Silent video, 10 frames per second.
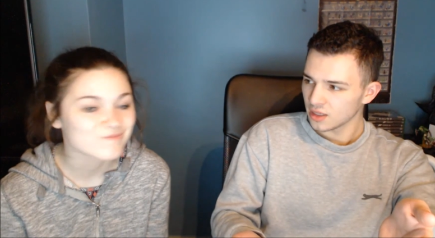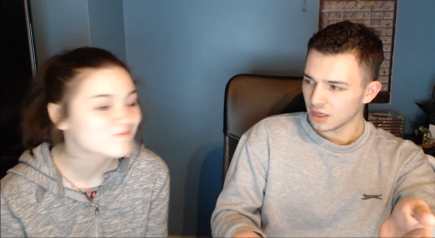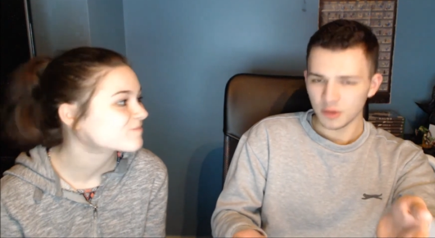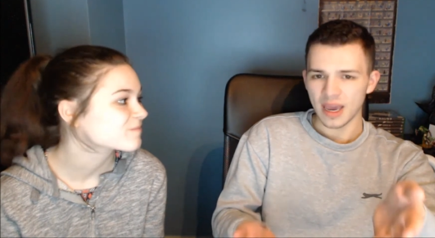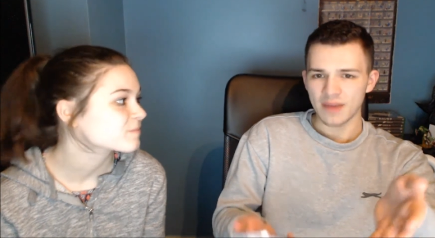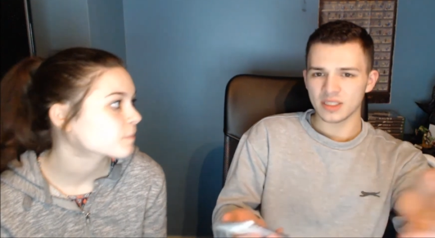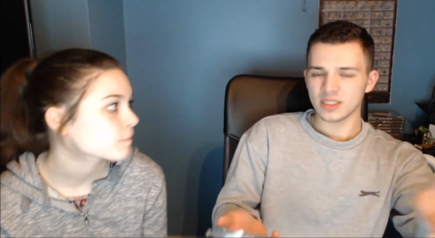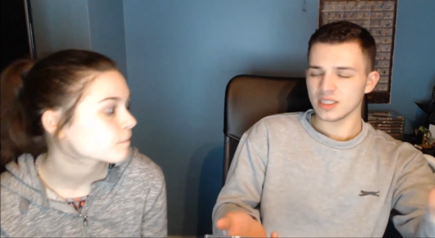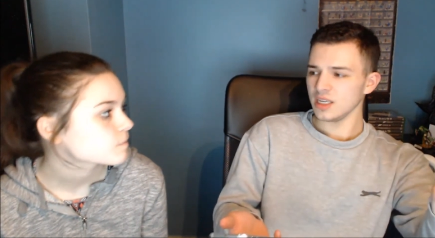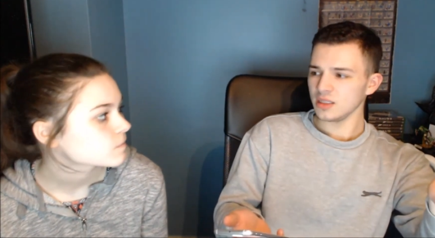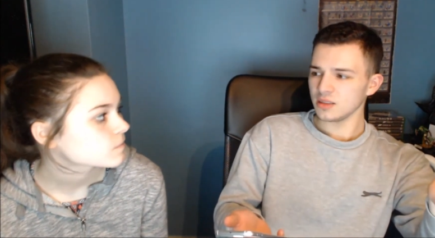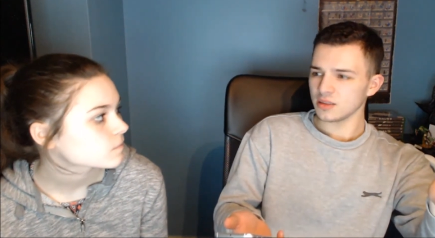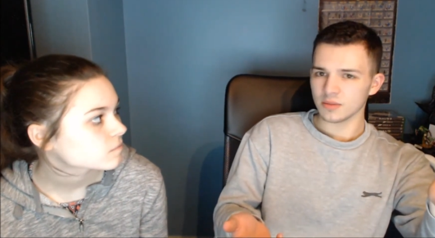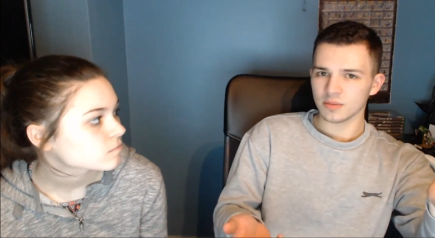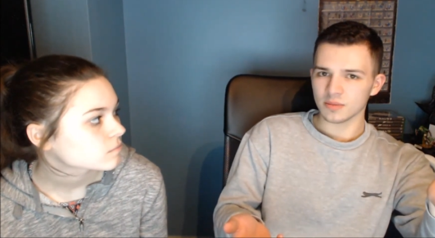Speaker 1: Have you ever seen
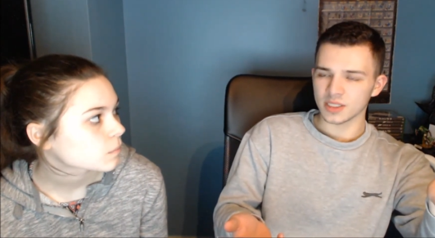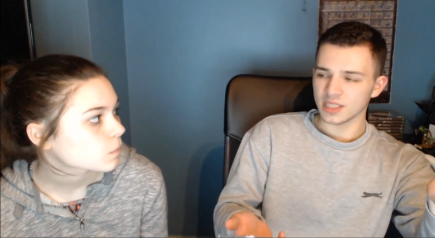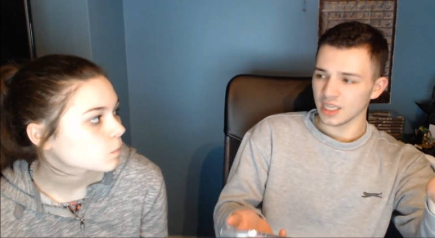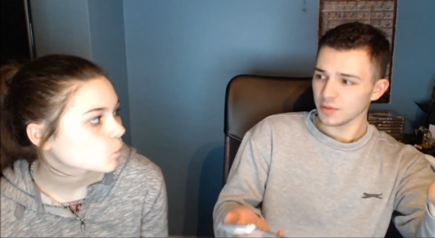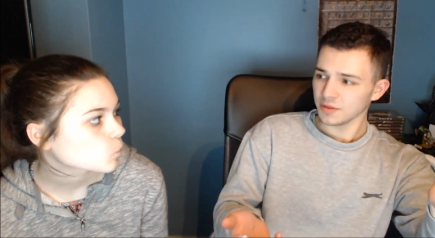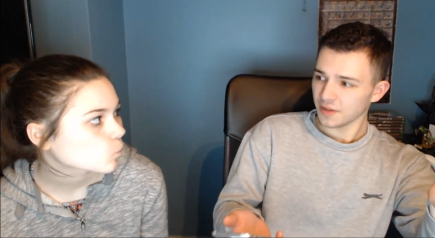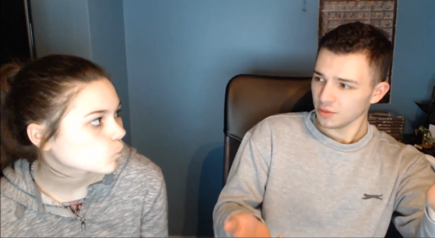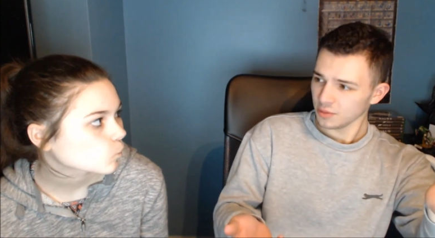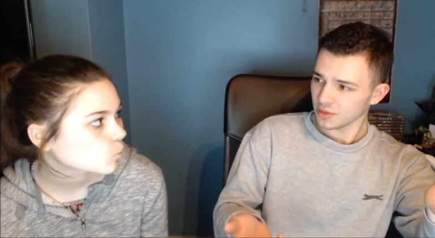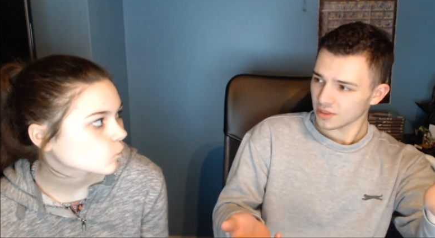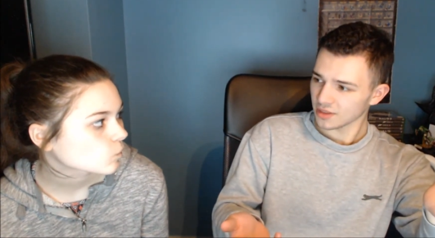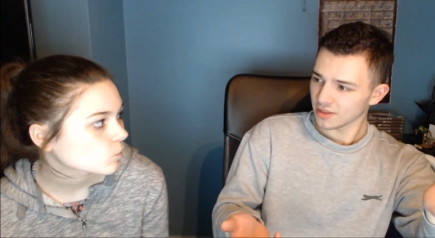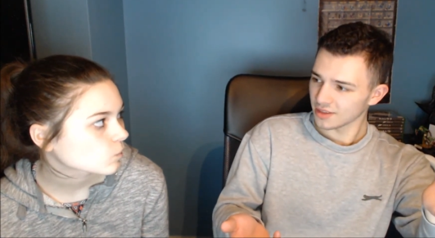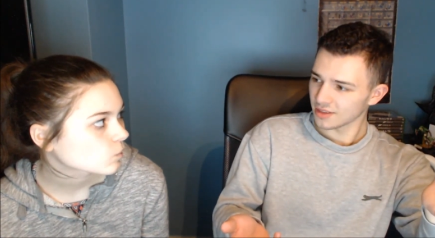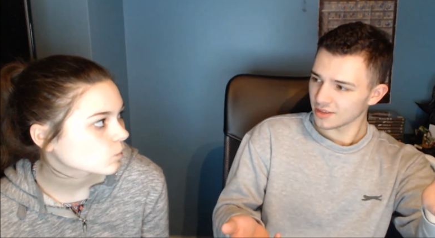demon films
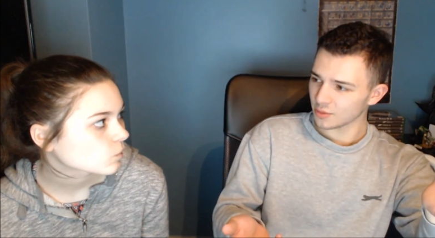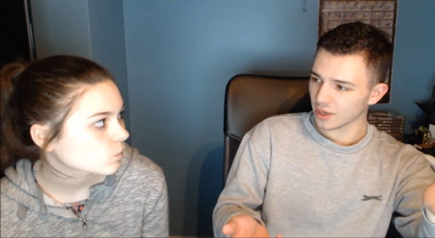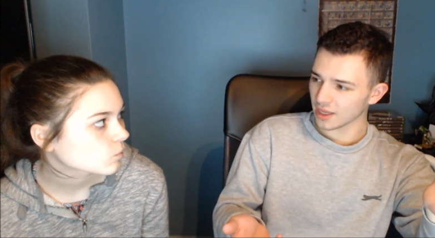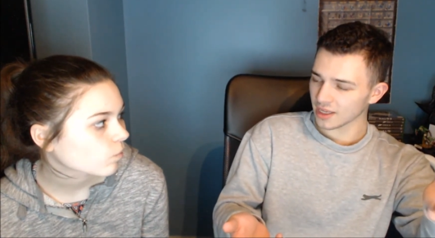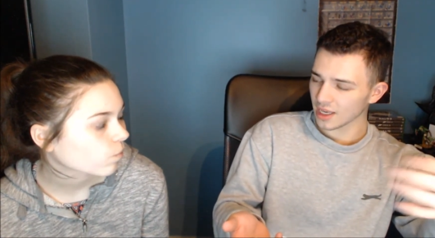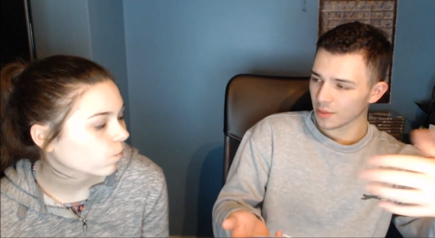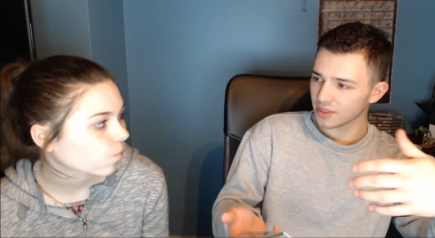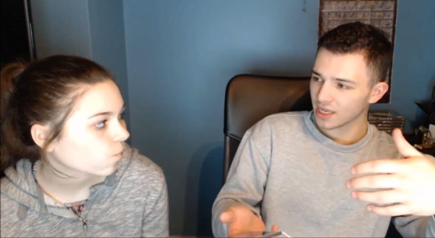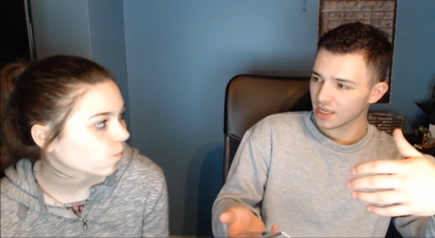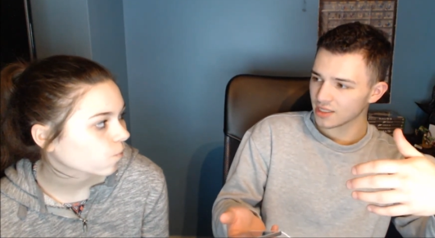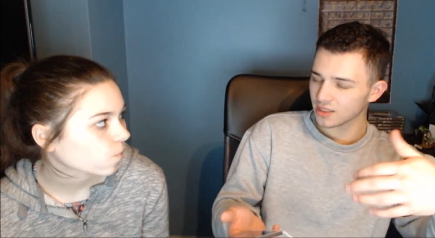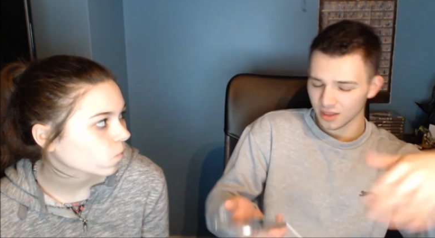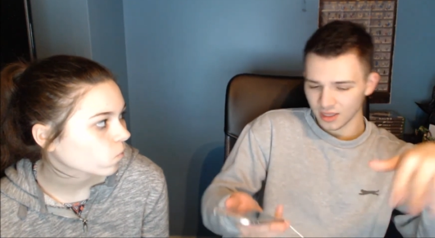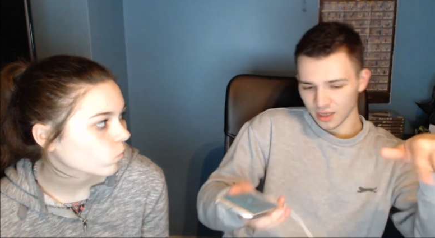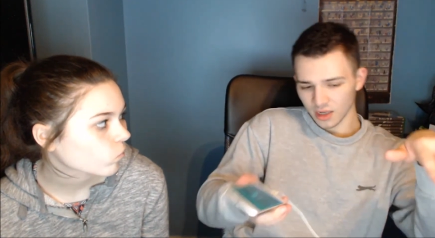where they get possessed
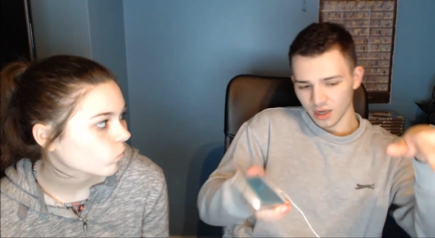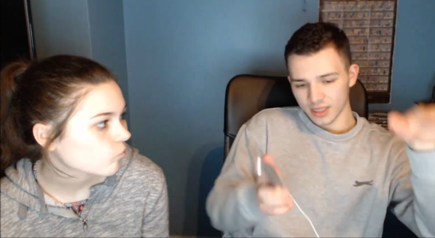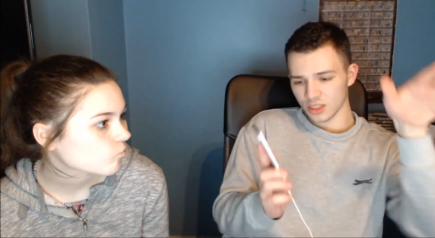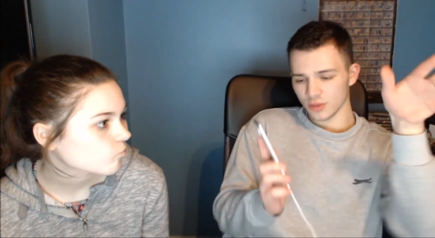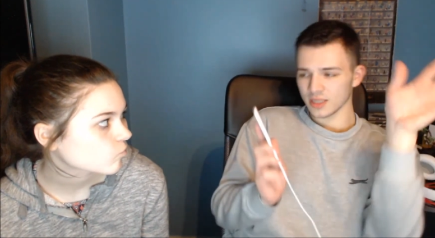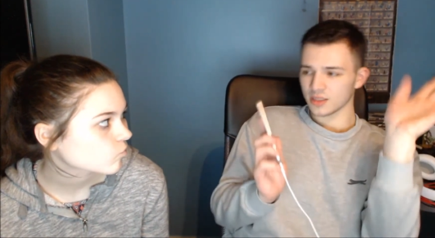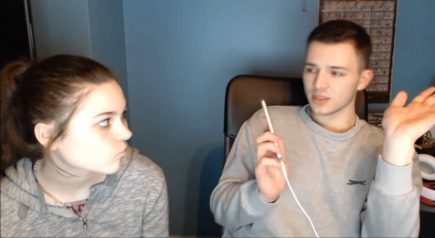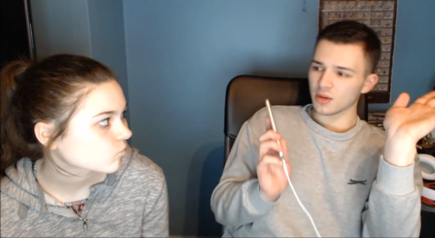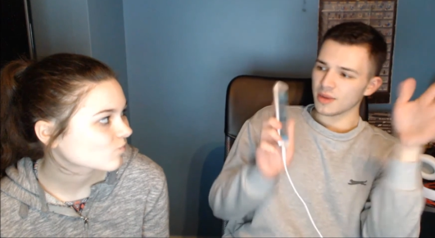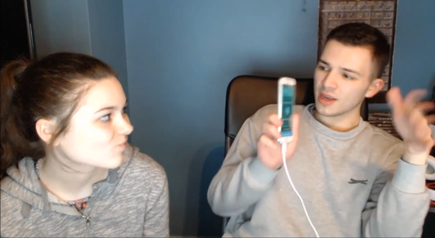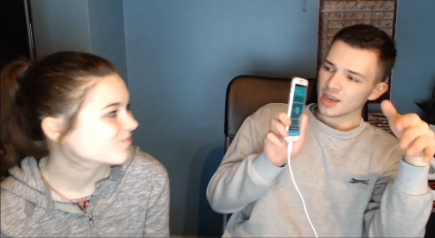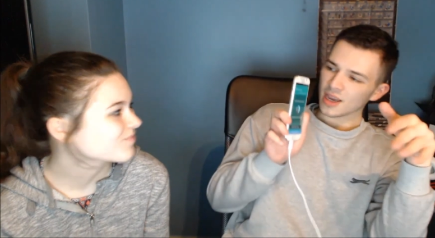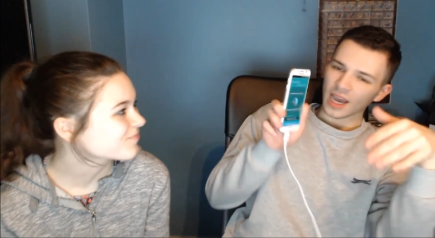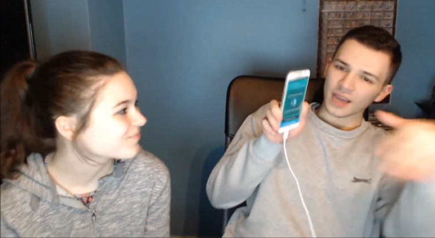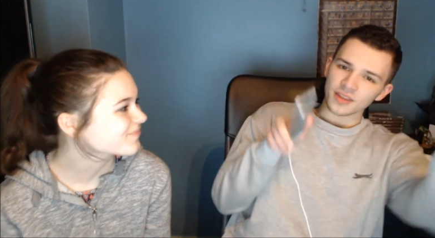and they're like doing some
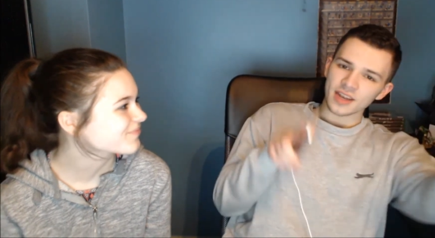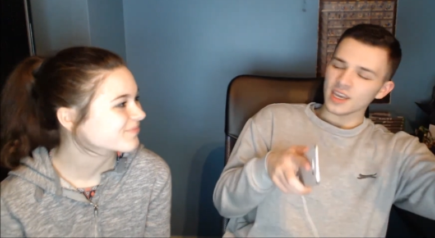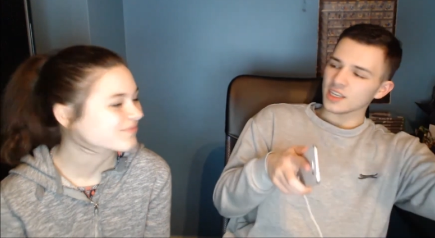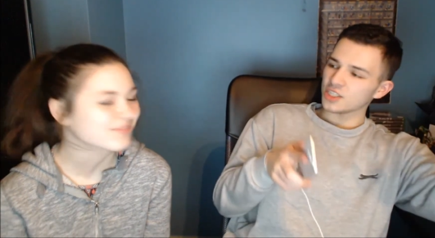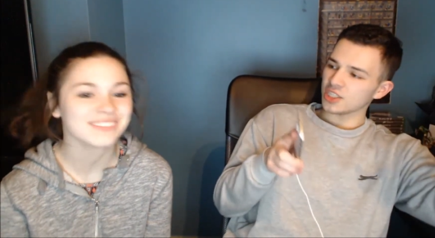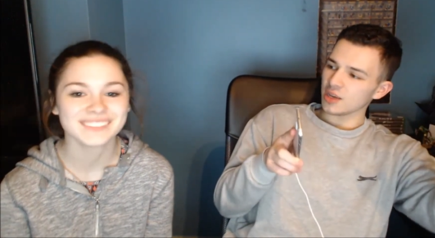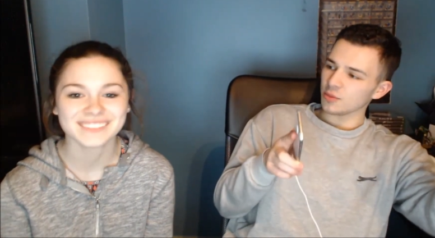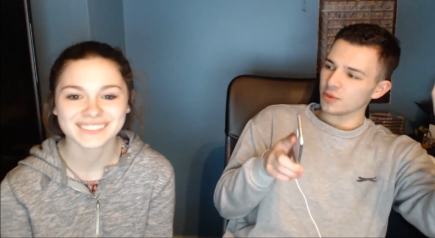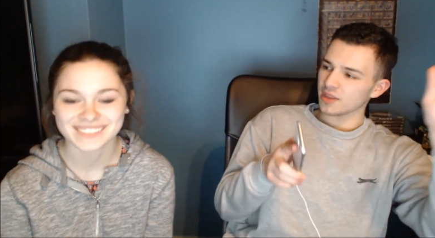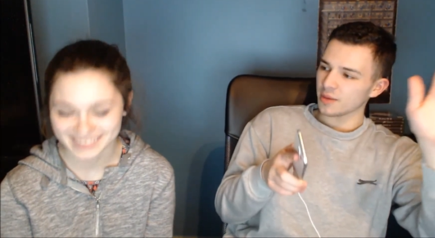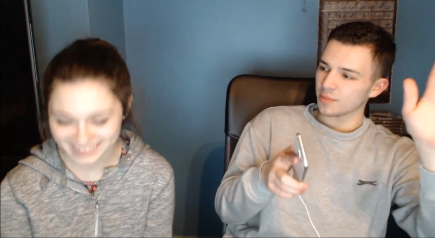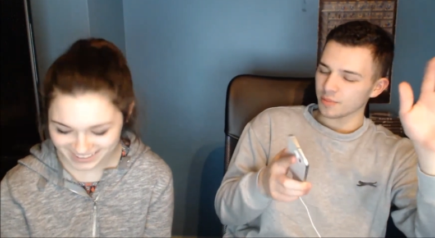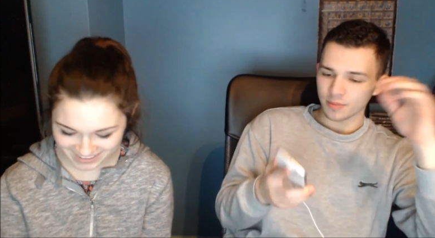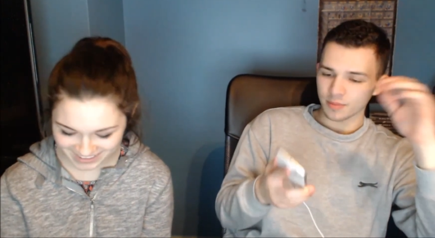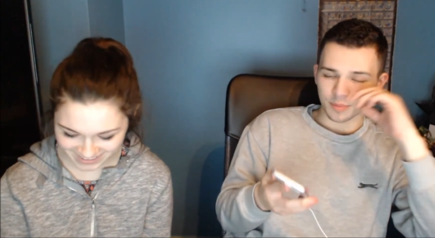athletic shit with their
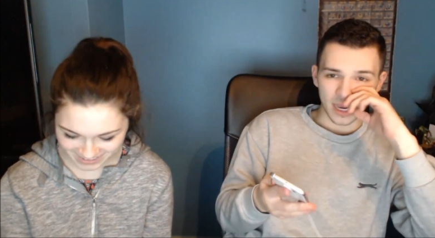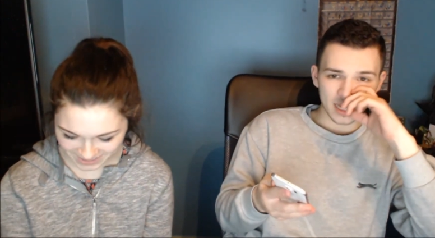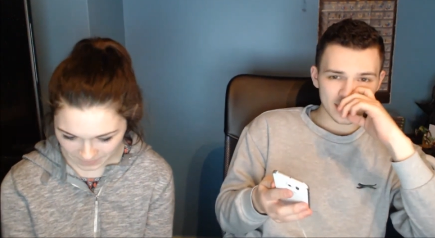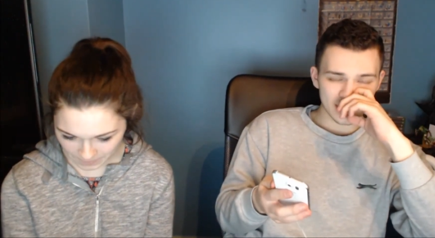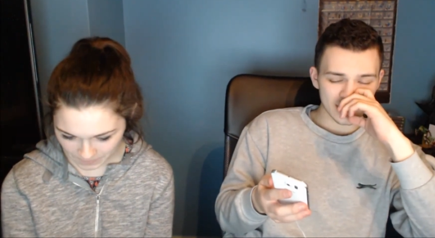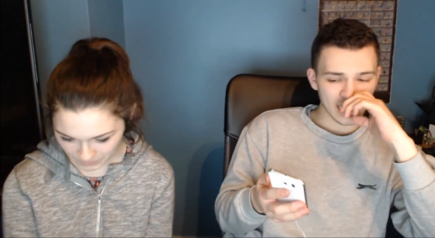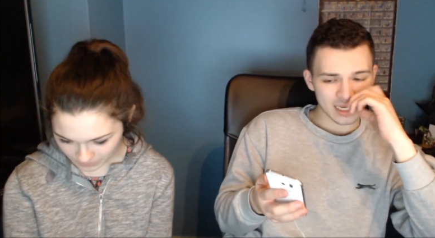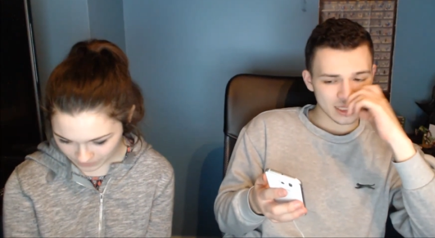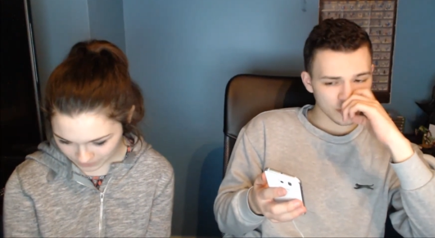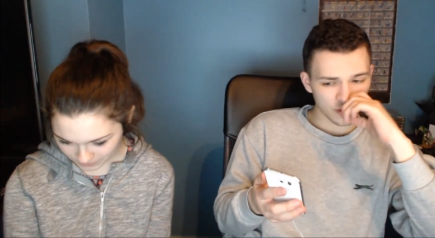backs and that? It's